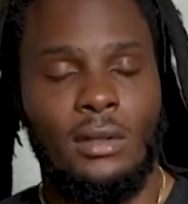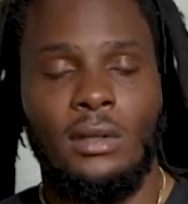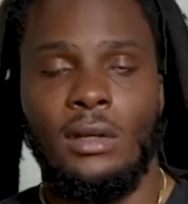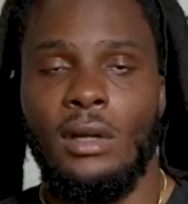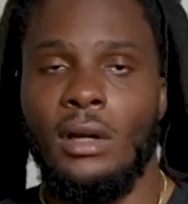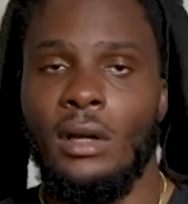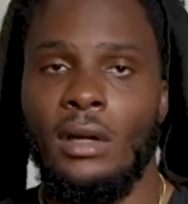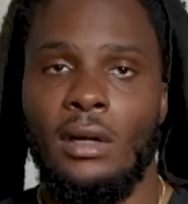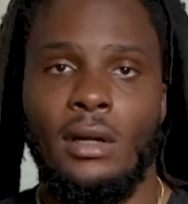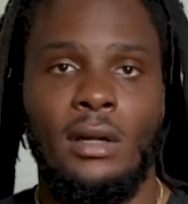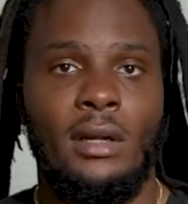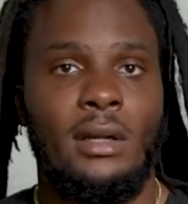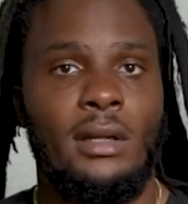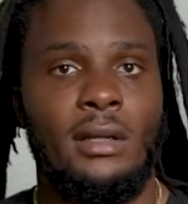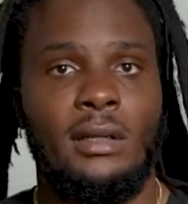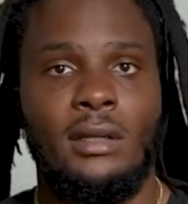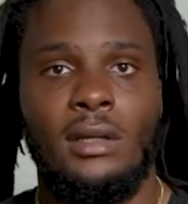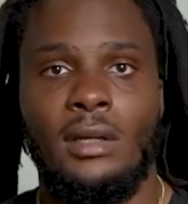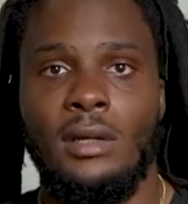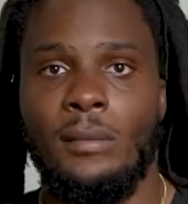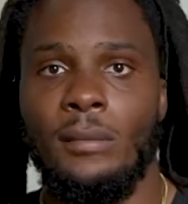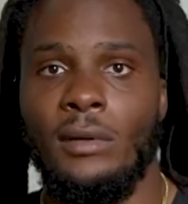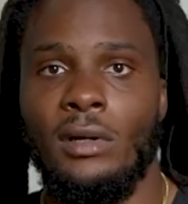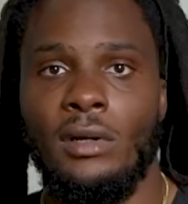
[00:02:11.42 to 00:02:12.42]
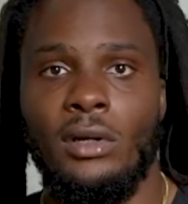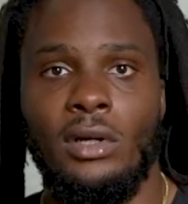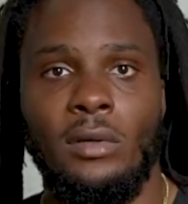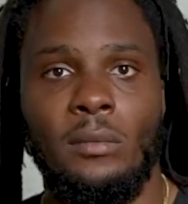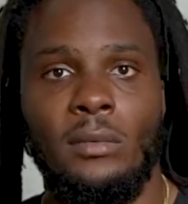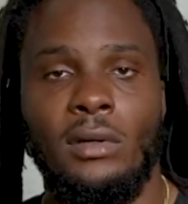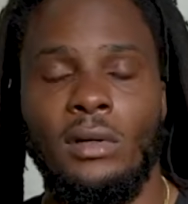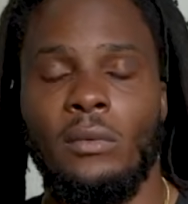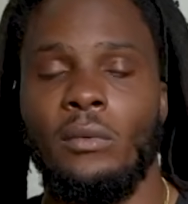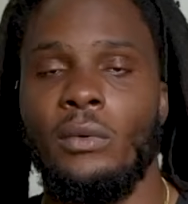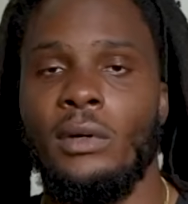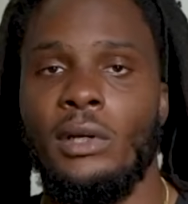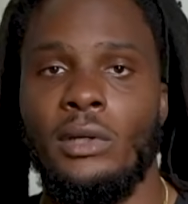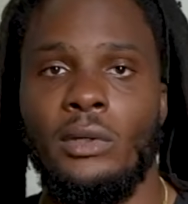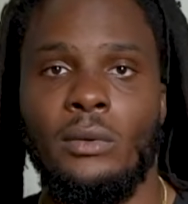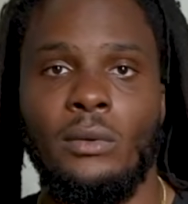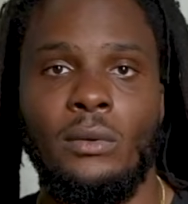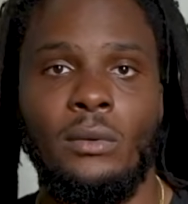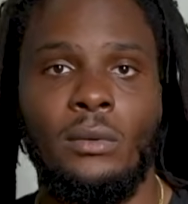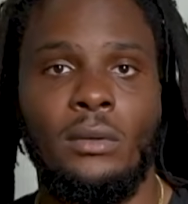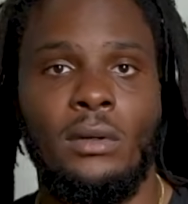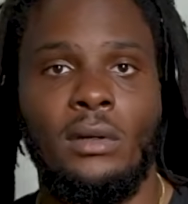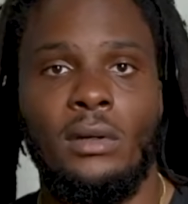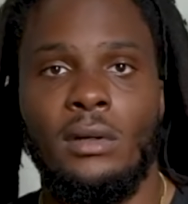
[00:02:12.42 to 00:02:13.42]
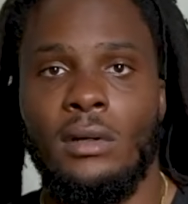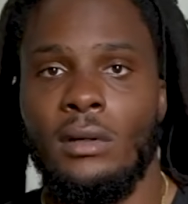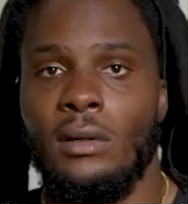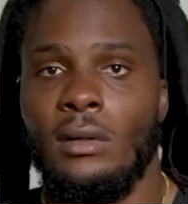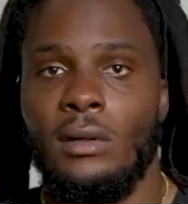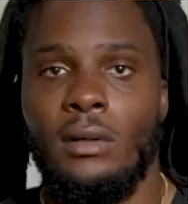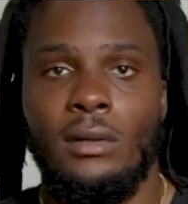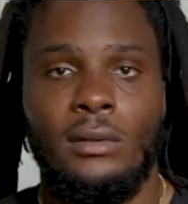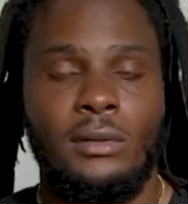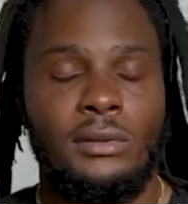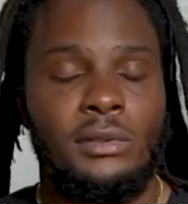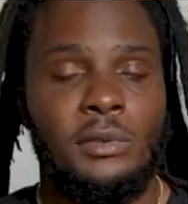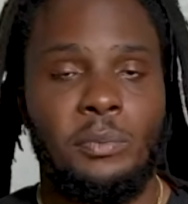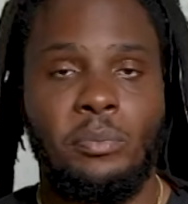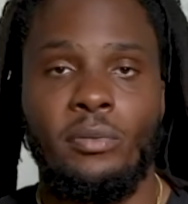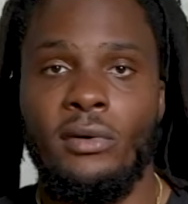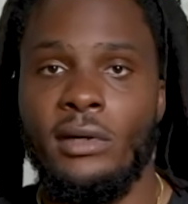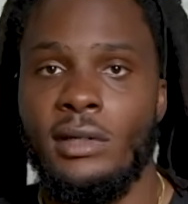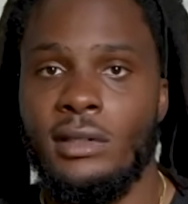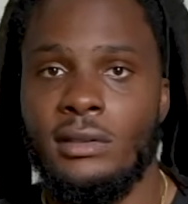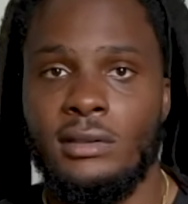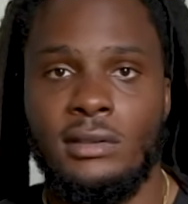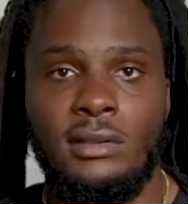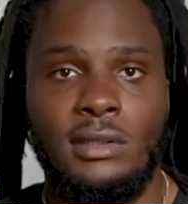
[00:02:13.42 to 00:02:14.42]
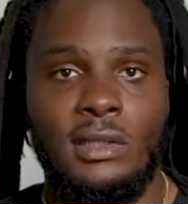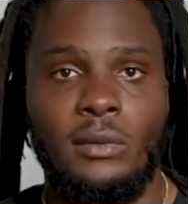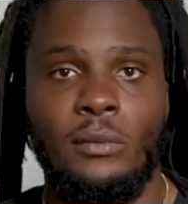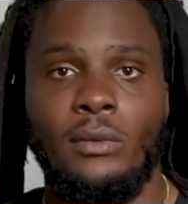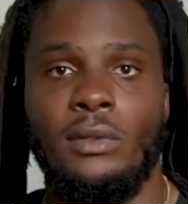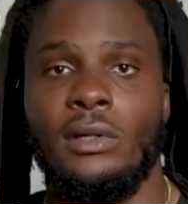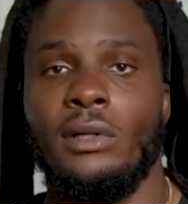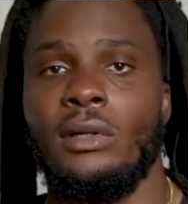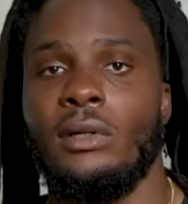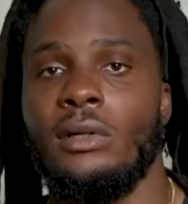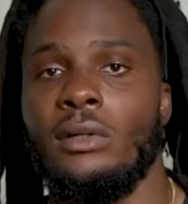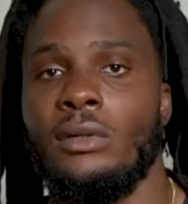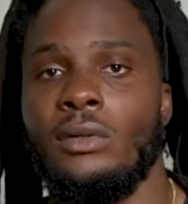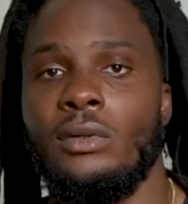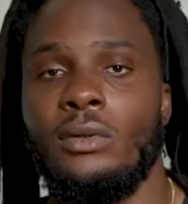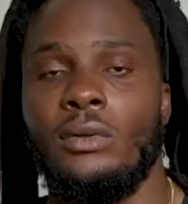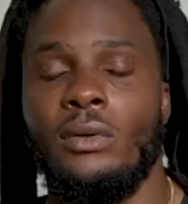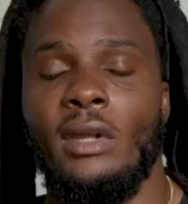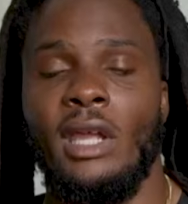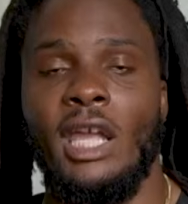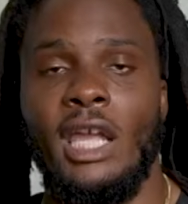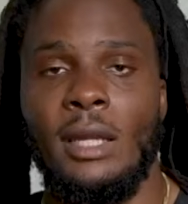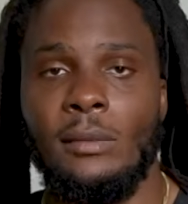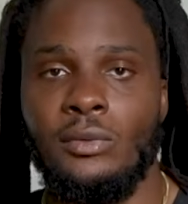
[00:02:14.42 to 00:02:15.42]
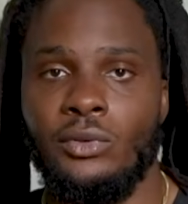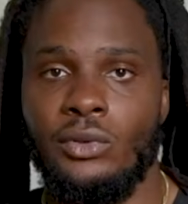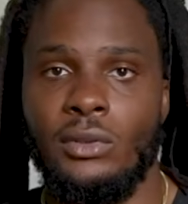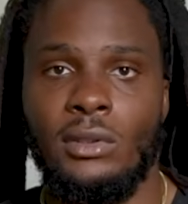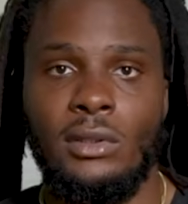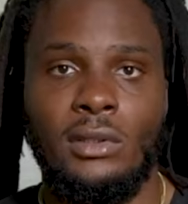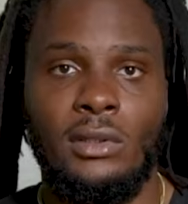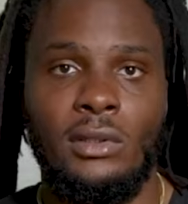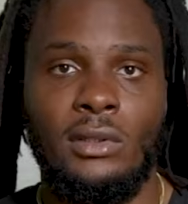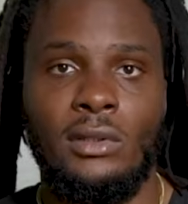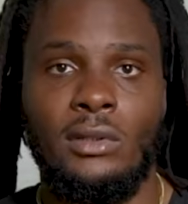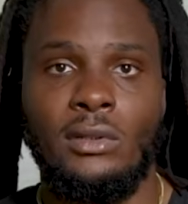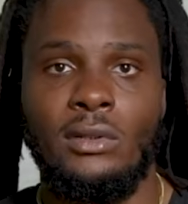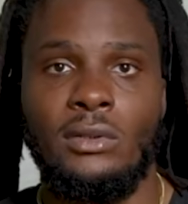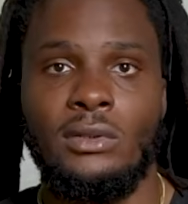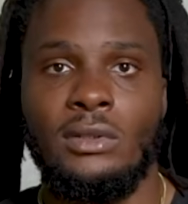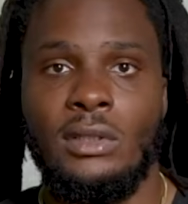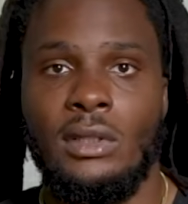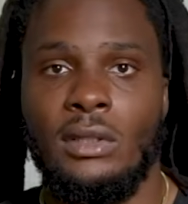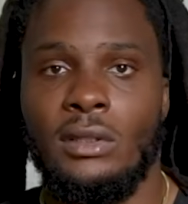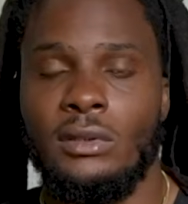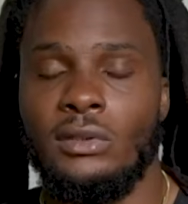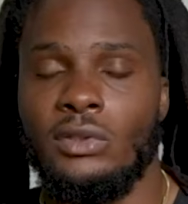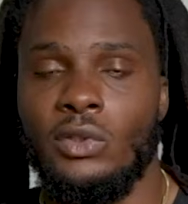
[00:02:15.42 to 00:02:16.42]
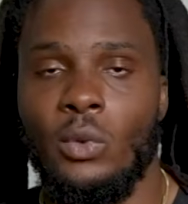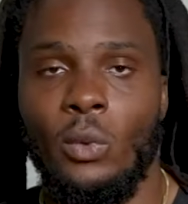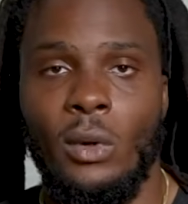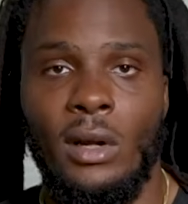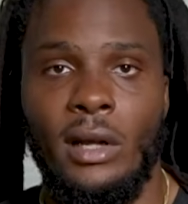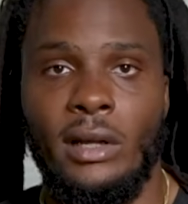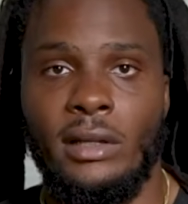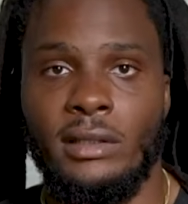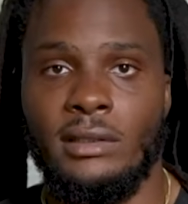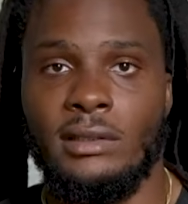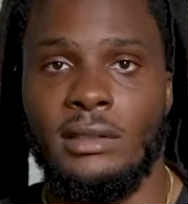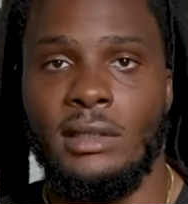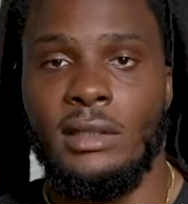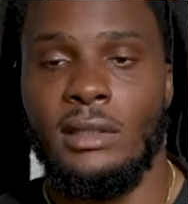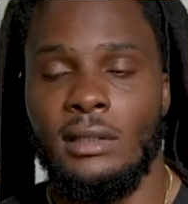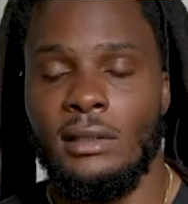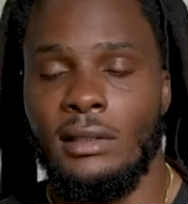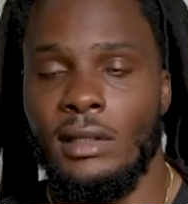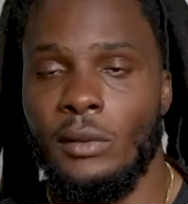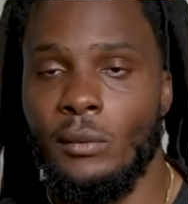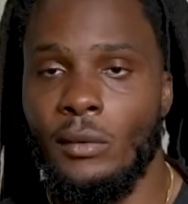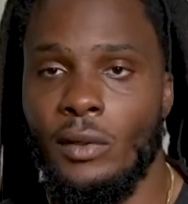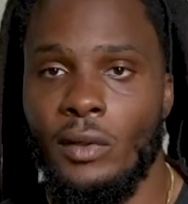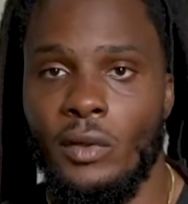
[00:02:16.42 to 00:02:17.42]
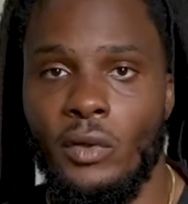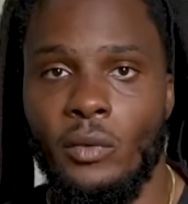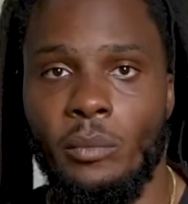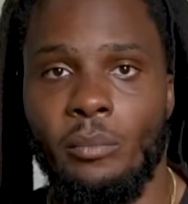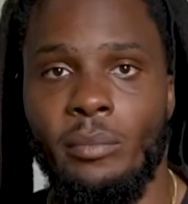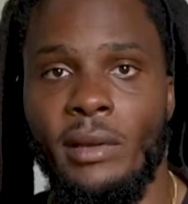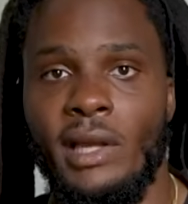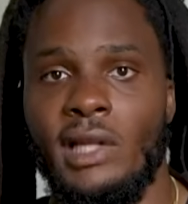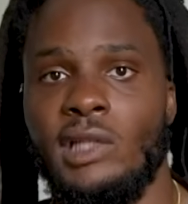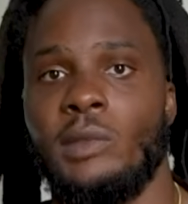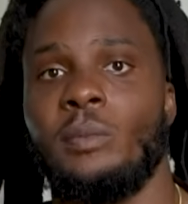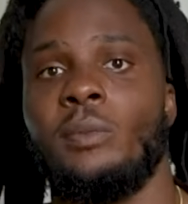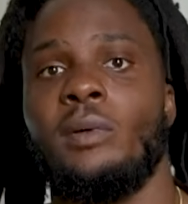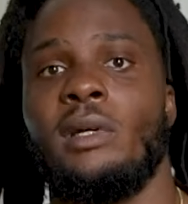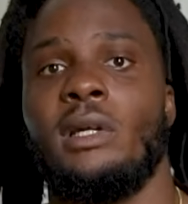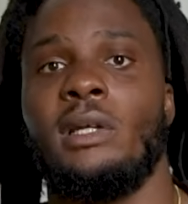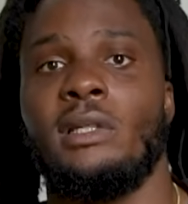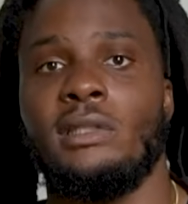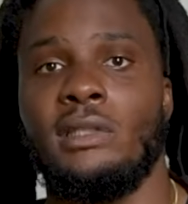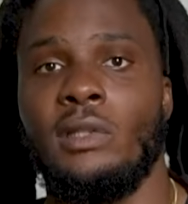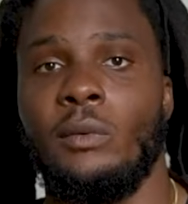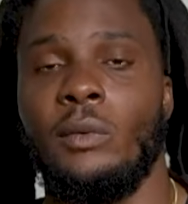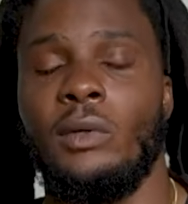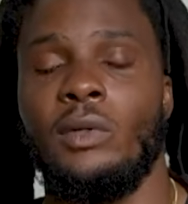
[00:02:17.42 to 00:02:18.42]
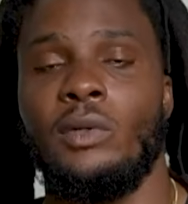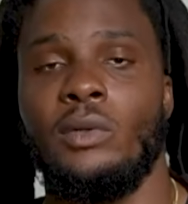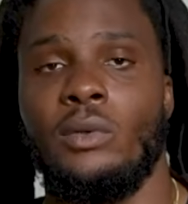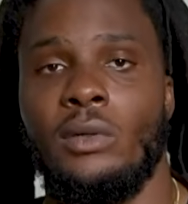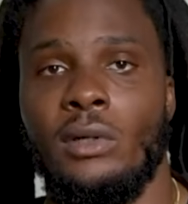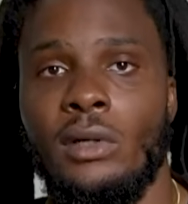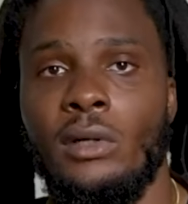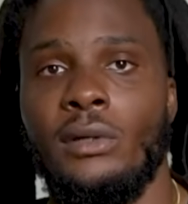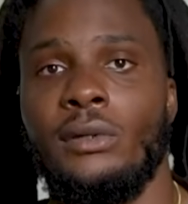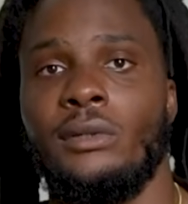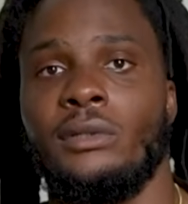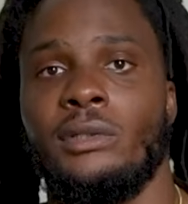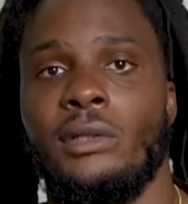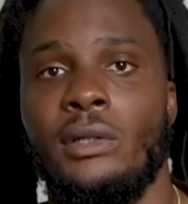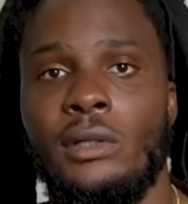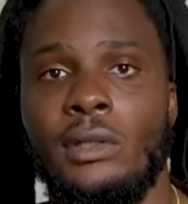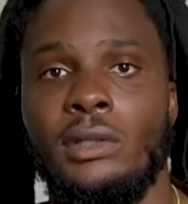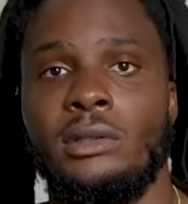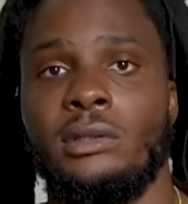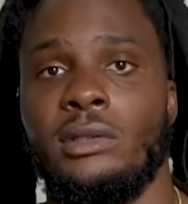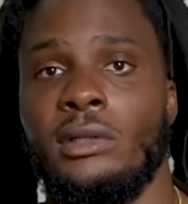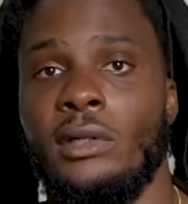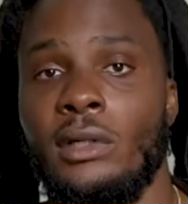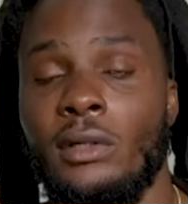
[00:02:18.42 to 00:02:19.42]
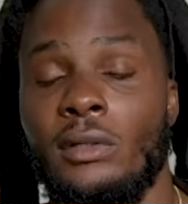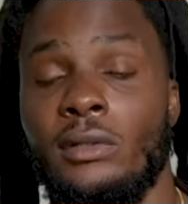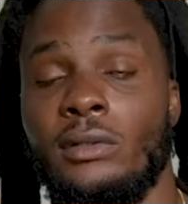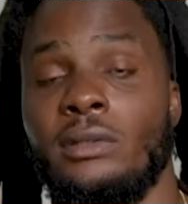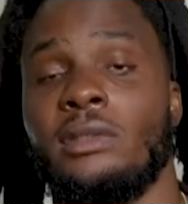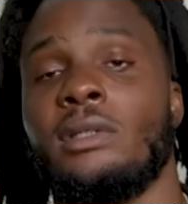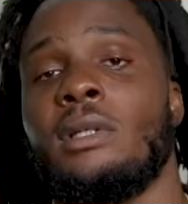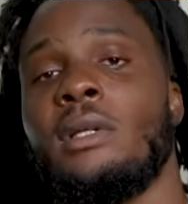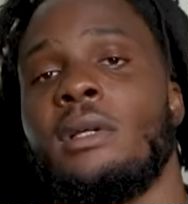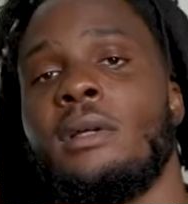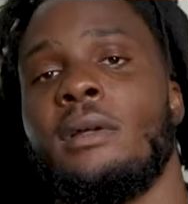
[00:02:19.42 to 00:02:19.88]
all right, come on, we're gonna do sprints, then we're gonna do hamstring curls, squats, then we're gonna do bench press, then we're gonna do curls.